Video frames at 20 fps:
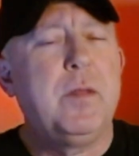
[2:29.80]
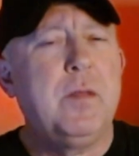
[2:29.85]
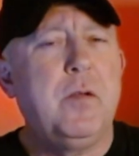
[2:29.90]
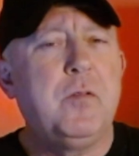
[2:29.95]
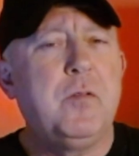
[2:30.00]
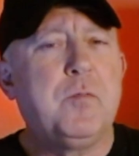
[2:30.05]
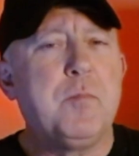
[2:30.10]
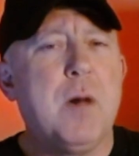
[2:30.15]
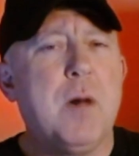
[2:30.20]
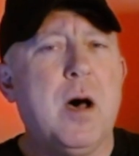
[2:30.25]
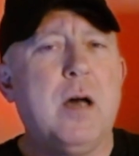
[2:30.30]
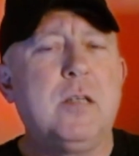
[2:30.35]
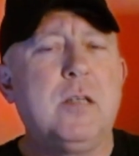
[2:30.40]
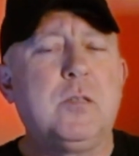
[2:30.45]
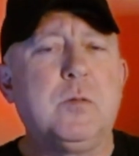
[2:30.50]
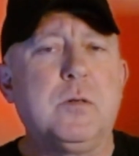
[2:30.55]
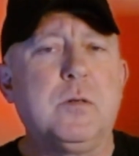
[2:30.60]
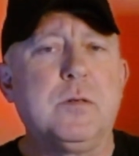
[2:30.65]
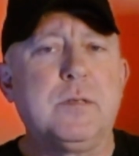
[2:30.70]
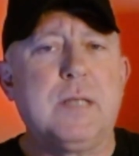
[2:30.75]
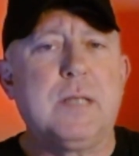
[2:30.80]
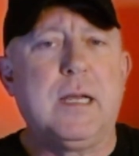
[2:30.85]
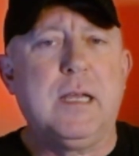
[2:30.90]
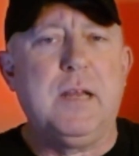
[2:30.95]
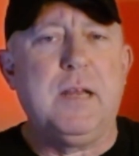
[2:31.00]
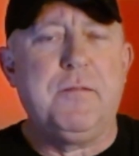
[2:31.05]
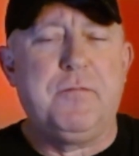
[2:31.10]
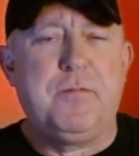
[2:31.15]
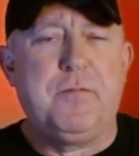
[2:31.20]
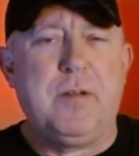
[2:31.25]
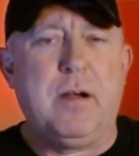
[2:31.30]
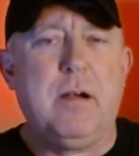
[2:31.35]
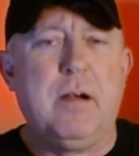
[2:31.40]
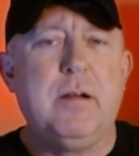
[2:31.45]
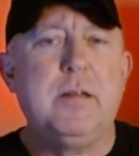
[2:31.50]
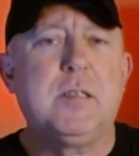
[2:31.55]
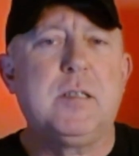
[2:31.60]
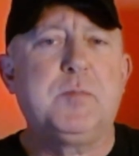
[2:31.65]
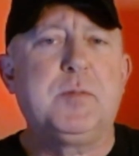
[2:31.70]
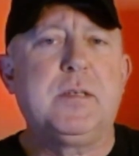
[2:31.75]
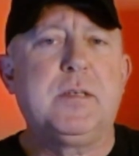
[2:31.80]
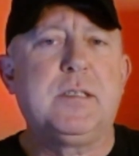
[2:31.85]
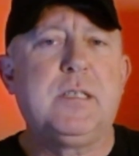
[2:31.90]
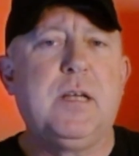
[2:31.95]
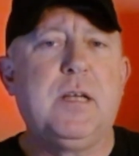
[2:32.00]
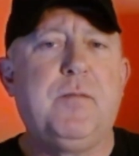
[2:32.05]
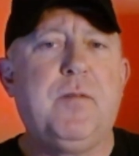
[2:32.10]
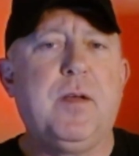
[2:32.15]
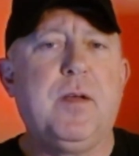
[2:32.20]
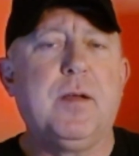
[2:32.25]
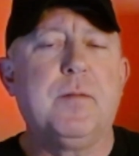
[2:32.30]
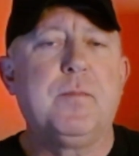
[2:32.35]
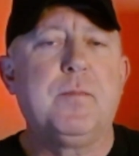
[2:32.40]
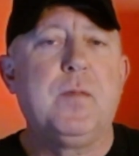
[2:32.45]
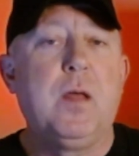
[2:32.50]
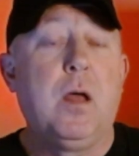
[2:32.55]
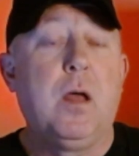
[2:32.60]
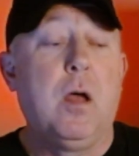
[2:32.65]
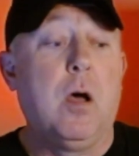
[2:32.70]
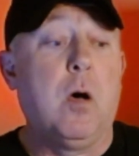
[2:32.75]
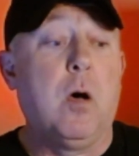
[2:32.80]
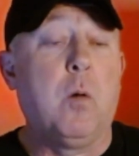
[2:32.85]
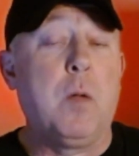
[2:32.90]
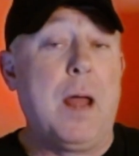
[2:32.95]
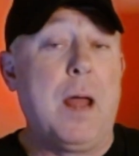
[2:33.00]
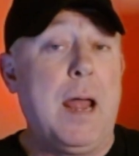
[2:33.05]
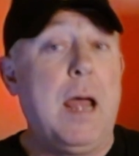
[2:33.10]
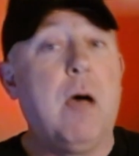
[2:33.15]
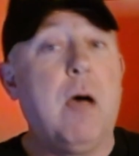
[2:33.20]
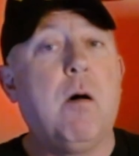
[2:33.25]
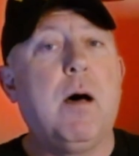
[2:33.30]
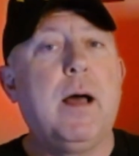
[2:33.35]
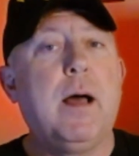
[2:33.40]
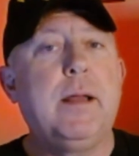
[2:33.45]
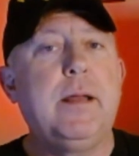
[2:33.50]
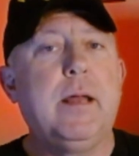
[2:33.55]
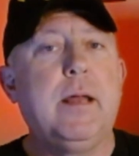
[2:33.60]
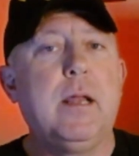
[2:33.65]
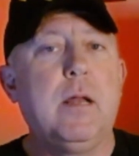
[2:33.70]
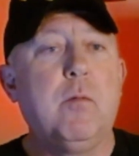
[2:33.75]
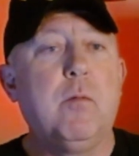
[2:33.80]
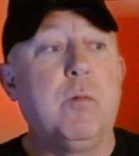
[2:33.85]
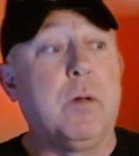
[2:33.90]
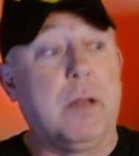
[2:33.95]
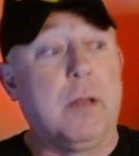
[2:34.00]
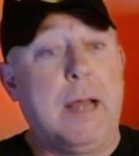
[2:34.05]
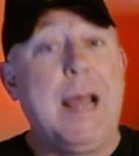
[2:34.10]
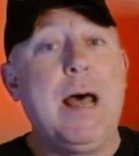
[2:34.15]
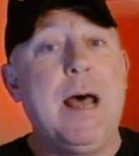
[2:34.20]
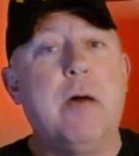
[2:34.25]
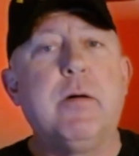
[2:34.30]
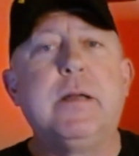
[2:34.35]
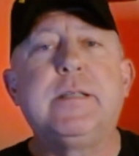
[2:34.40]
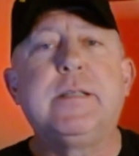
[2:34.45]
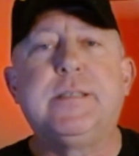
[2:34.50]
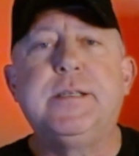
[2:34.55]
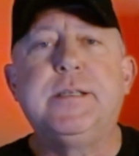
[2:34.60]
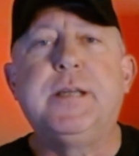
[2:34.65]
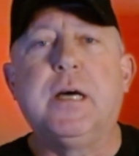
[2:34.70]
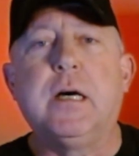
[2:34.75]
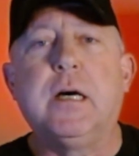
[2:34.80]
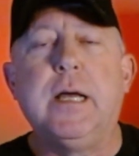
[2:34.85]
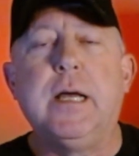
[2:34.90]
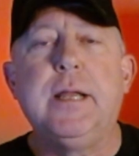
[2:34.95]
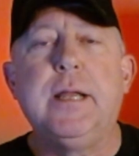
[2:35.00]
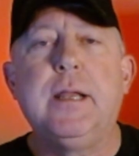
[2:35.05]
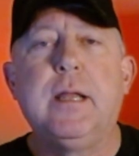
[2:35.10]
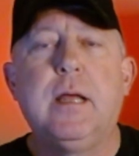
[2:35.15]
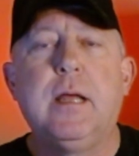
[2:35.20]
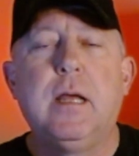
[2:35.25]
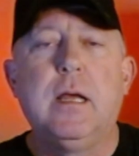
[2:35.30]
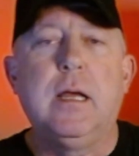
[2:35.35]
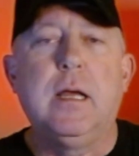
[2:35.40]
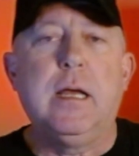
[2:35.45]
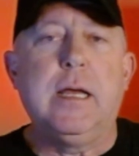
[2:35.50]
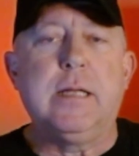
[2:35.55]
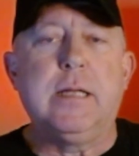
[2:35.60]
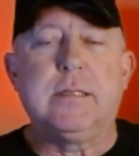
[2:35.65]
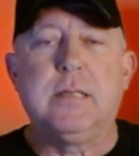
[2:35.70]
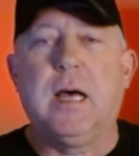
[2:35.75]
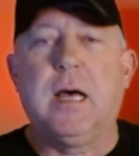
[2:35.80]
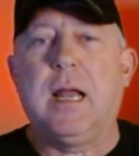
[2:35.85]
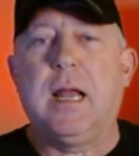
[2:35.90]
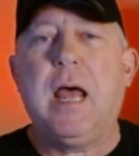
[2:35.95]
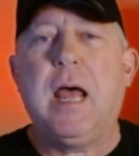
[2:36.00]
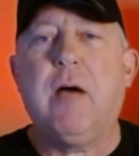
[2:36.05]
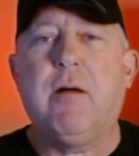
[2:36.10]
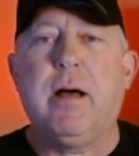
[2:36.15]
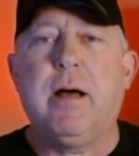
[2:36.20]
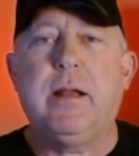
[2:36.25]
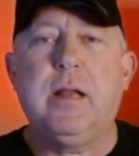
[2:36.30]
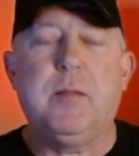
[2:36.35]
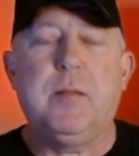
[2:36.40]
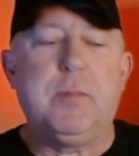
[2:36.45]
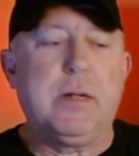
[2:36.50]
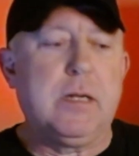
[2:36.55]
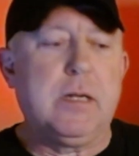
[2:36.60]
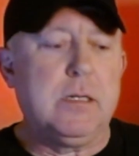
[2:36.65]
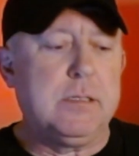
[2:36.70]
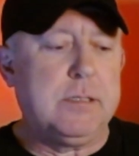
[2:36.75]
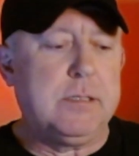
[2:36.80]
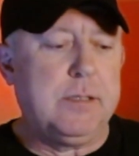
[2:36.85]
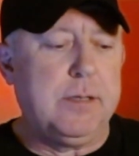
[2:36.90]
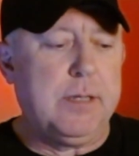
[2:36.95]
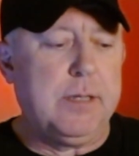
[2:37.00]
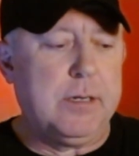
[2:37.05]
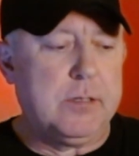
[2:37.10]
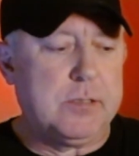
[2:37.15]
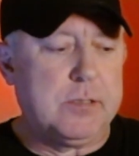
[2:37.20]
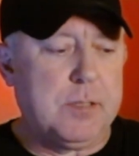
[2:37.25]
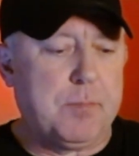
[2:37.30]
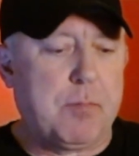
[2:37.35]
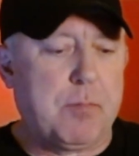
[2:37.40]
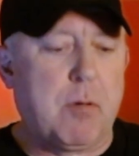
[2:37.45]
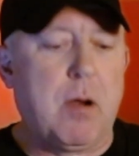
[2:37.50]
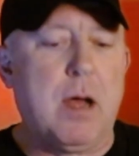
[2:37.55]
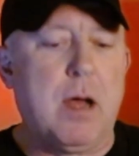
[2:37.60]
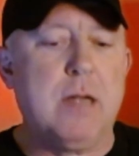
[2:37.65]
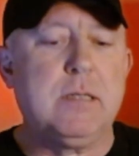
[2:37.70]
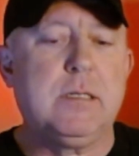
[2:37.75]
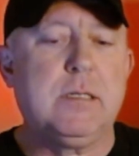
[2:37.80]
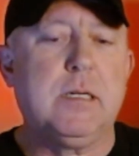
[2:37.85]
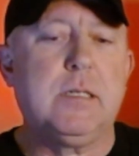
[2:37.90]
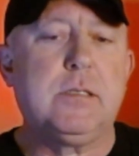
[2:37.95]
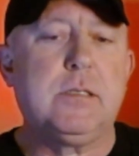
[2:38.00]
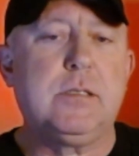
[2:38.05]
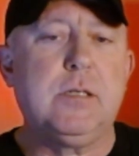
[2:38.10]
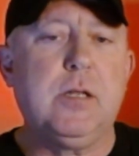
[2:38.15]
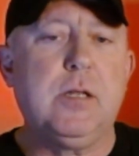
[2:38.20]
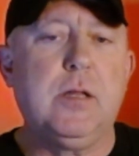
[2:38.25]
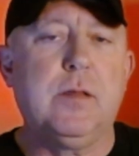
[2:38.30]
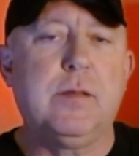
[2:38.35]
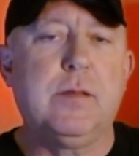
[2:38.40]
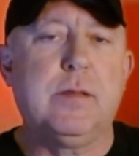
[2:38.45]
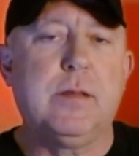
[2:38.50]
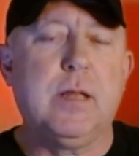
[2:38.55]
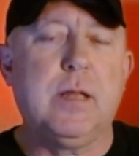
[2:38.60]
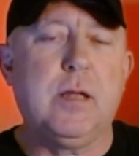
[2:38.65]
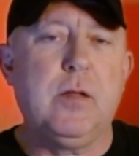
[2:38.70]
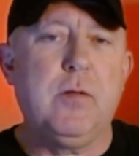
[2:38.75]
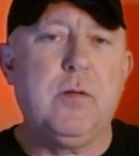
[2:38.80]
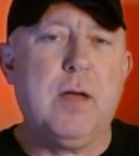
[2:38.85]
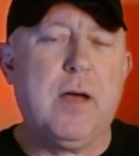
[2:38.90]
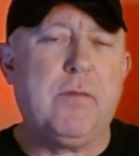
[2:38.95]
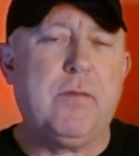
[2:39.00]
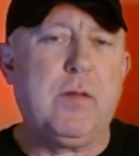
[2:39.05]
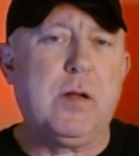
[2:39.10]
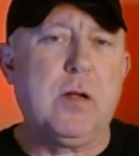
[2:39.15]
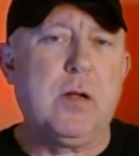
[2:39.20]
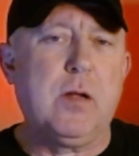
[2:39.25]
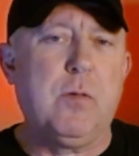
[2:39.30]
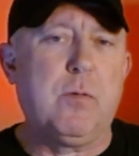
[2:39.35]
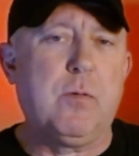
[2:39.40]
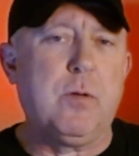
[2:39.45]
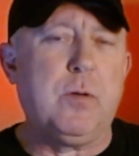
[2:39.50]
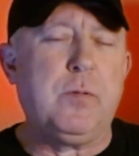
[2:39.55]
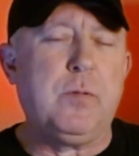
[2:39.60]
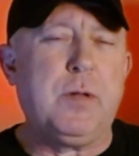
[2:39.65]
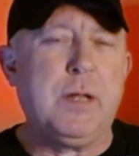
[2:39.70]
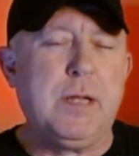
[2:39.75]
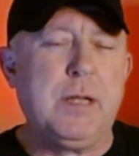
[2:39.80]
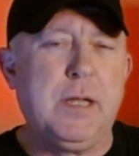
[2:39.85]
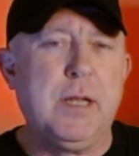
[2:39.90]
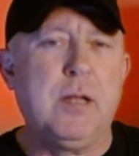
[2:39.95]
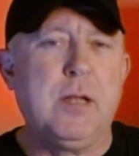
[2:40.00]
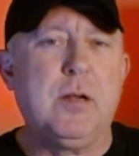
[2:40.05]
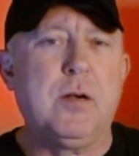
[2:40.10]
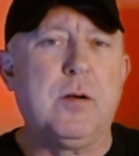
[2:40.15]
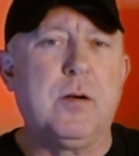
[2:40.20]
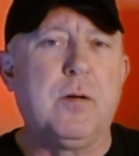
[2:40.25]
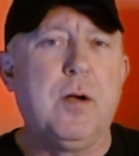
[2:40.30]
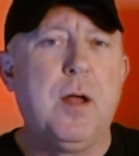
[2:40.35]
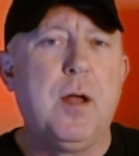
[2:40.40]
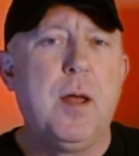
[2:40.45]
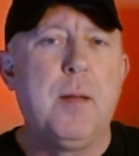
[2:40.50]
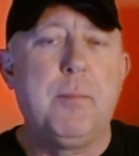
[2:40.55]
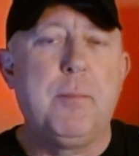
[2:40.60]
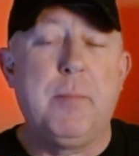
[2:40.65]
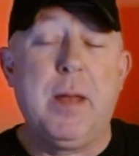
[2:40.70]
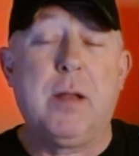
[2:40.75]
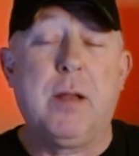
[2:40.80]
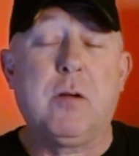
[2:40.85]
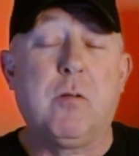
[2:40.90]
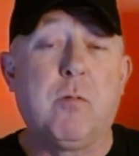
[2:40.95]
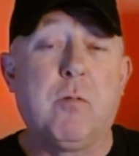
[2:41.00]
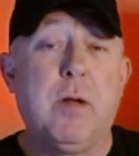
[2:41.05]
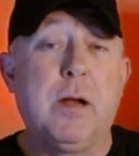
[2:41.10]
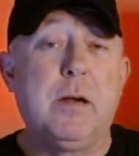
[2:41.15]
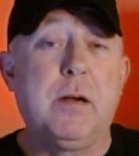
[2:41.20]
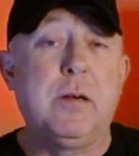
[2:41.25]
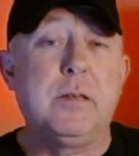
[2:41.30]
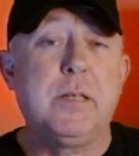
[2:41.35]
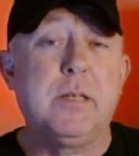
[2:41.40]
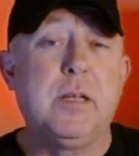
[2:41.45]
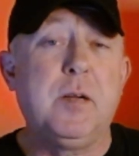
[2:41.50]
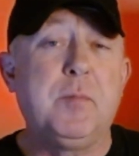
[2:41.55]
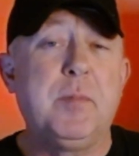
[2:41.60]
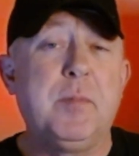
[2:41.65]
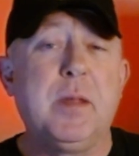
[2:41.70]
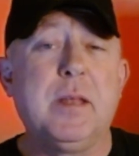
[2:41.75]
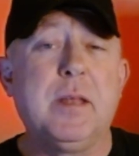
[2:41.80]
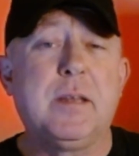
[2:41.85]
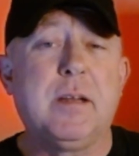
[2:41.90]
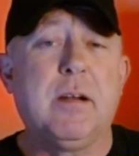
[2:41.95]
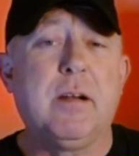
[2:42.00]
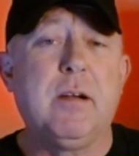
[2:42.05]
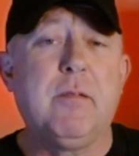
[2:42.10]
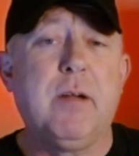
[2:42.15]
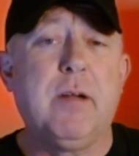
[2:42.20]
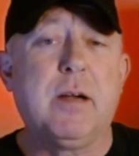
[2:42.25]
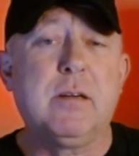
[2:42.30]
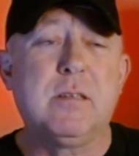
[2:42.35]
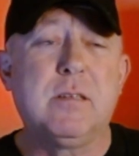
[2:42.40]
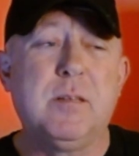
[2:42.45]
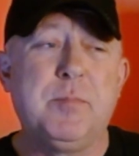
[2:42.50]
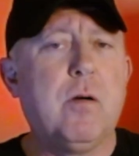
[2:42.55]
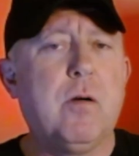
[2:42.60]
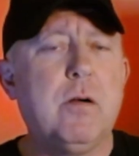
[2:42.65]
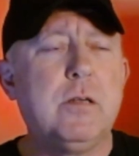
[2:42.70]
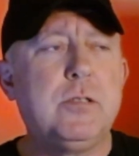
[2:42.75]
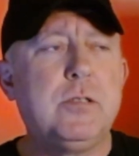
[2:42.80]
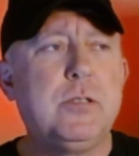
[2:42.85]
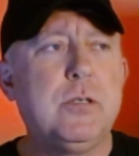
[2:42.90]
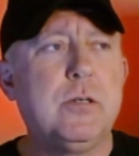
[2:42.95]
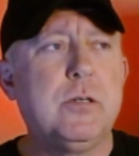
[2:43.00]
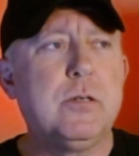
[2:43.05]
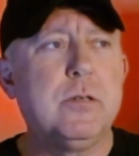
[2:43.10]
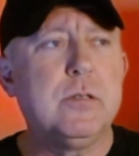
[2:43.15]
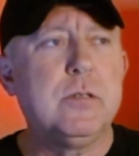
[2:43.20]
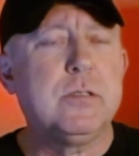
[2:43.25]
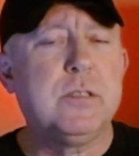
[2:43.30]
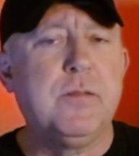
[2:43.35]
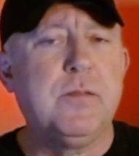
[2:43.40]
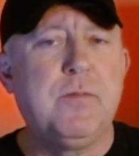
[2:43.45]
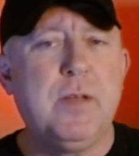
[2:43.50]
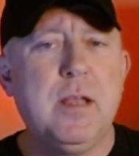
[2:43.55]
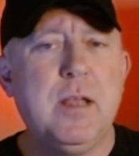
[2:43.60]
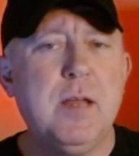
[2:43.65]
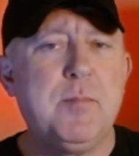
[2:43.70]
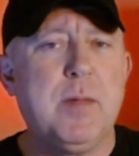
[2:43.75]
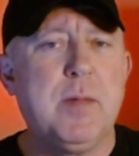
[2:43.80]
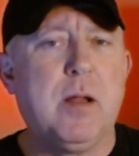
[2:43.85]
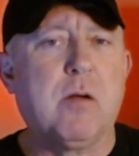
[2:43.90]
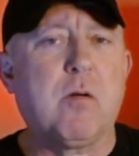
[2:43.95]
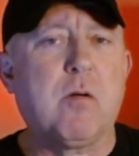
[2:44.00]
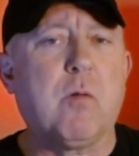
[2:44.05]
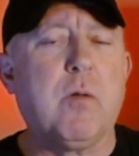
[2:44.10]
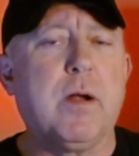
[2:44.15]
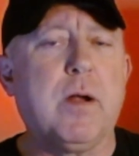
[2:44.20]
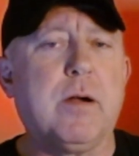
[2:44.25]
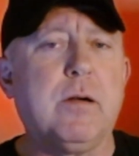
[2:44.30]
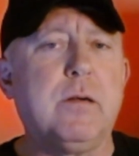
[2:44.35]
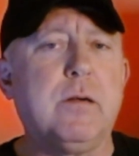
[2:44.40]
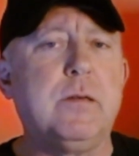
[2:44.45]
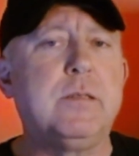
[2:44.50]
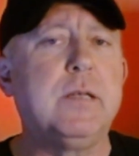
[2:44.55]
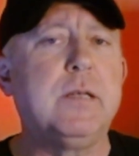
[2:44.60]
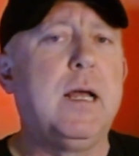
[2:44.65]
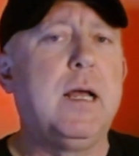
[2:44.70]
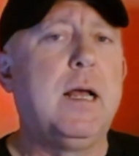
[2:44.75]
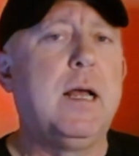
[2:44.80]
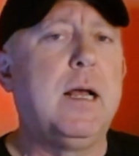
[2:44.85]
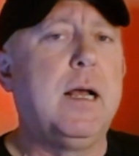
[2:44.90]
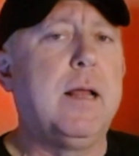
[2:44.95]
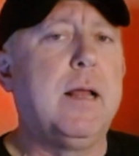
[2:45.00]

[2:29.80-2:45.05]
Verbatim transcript: So in those modules, I get very specific on how I did it. Well, how it's done. It's not how I did it, because there's a process that you have to go through to get your medical records and your military records. As far as your civilian medical records,